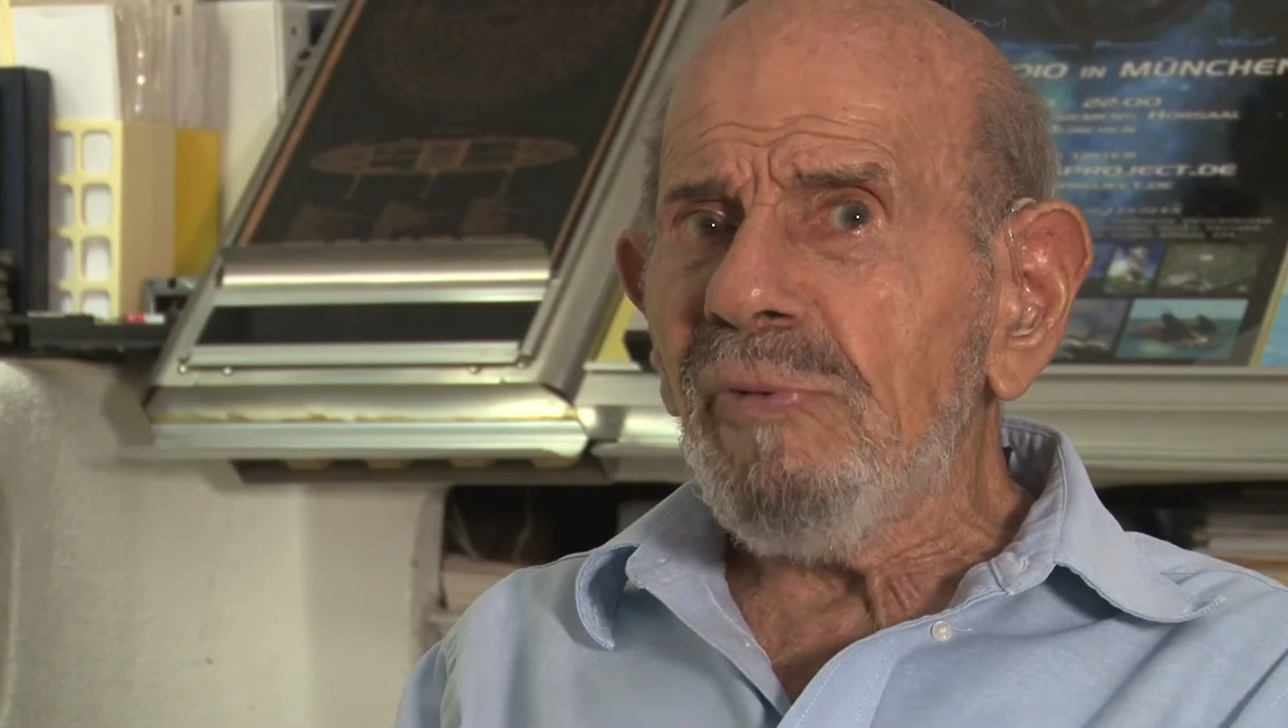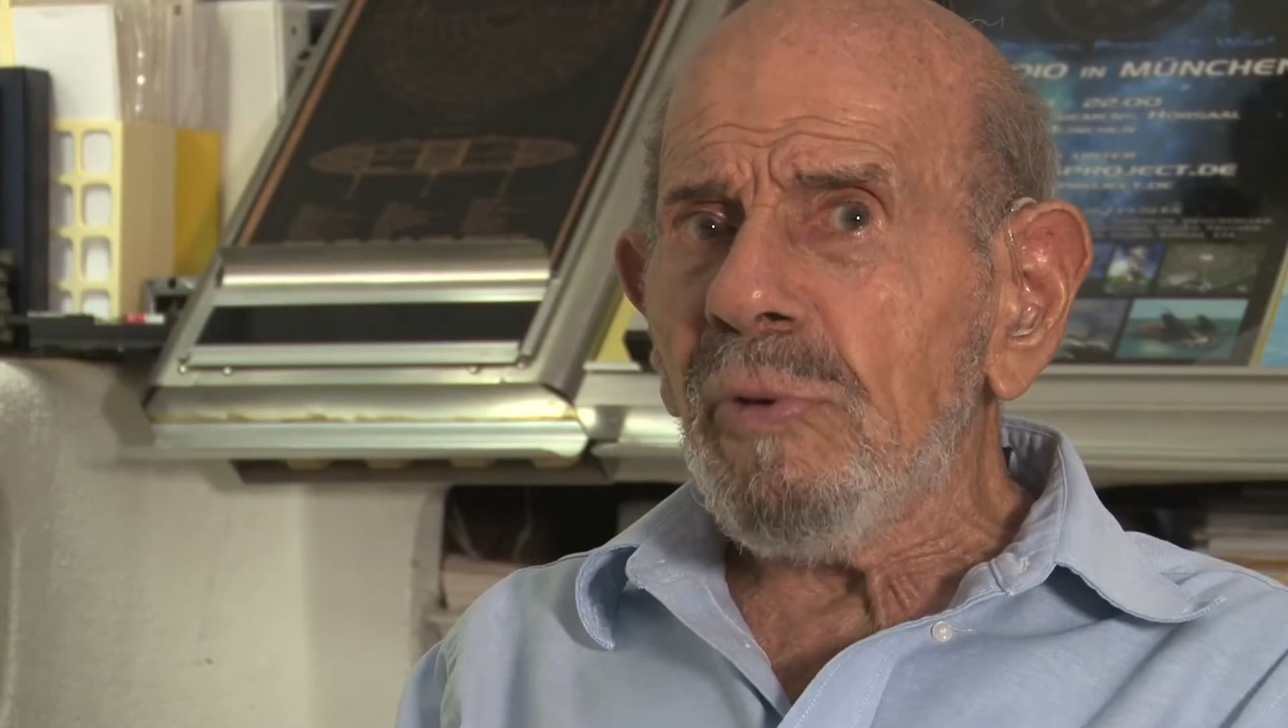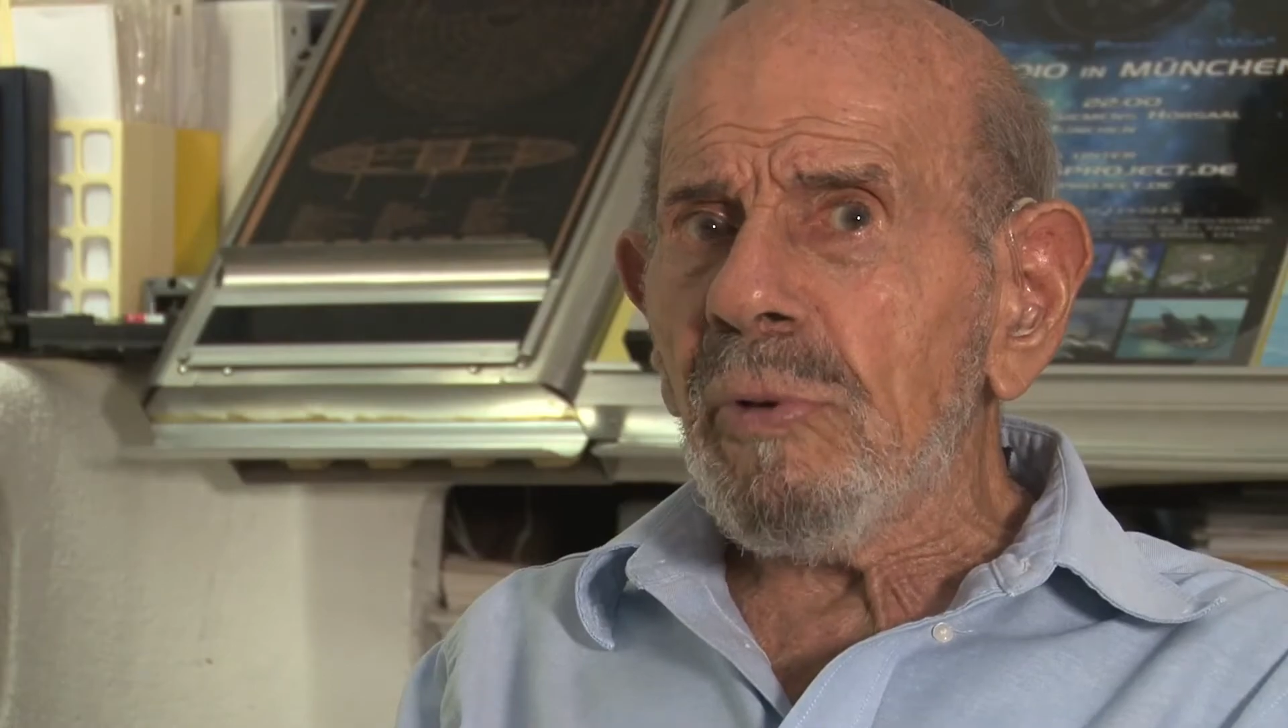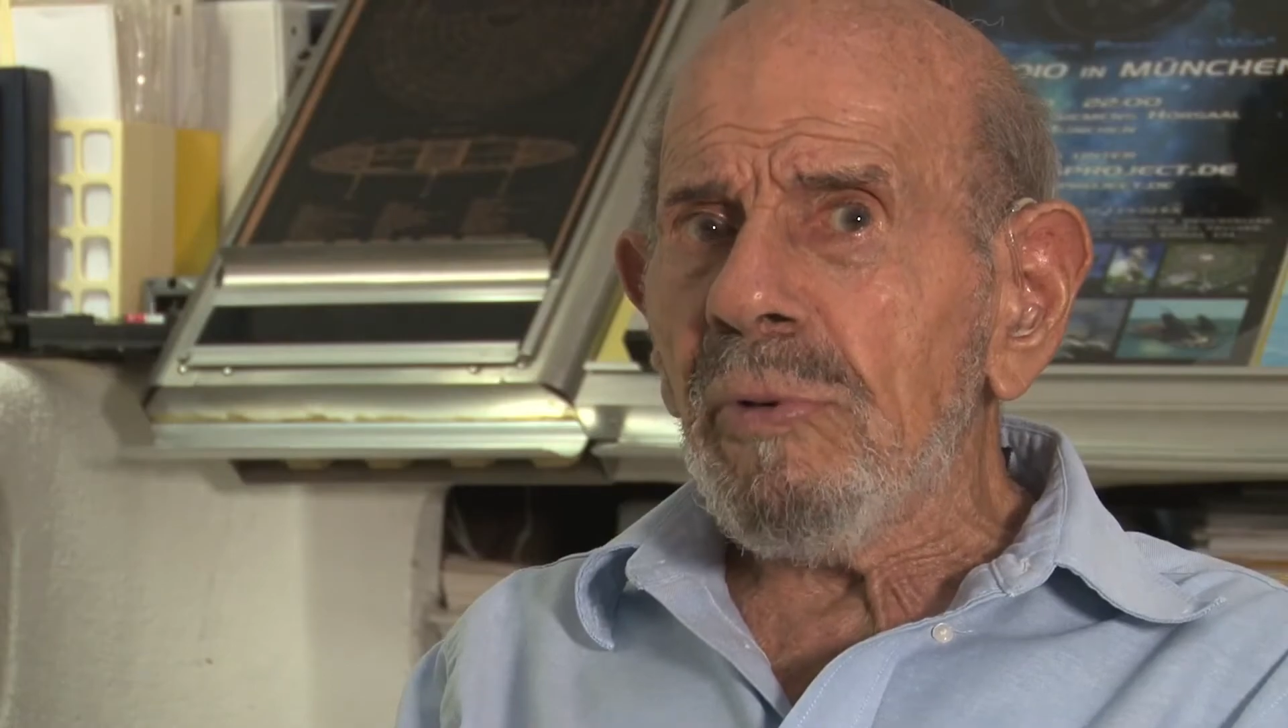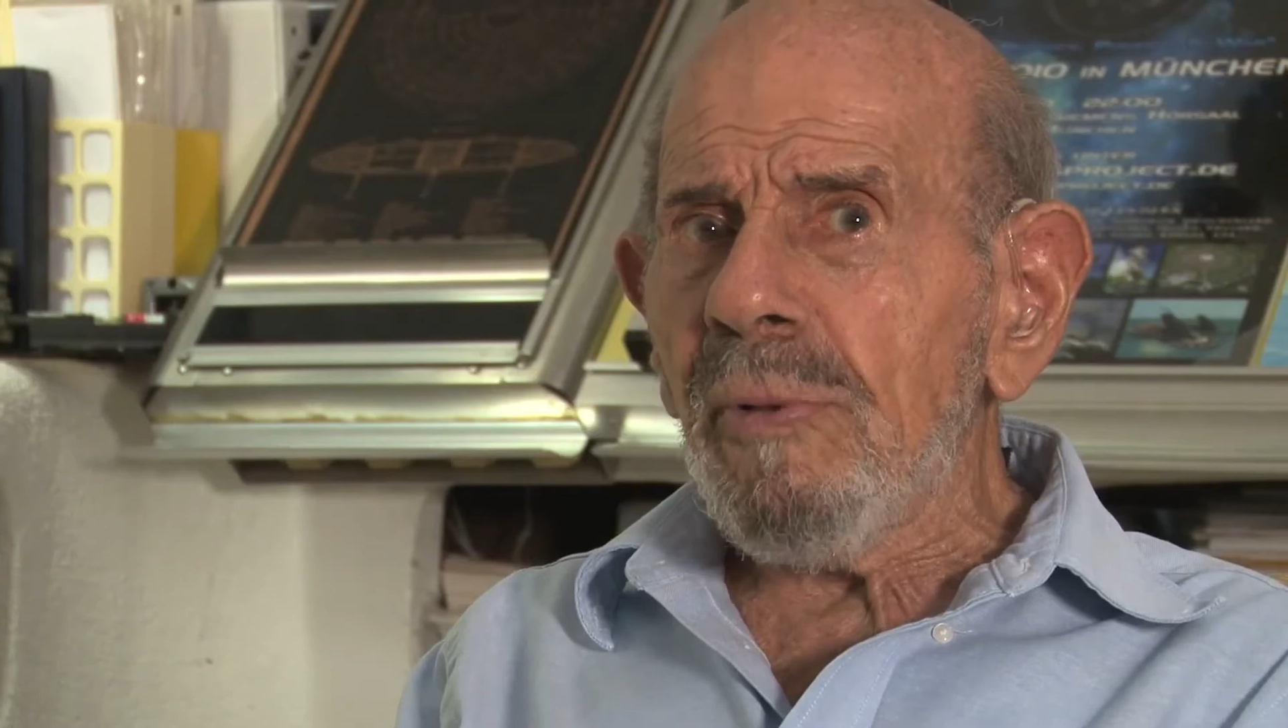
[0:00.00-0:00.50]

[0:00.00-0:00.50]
food.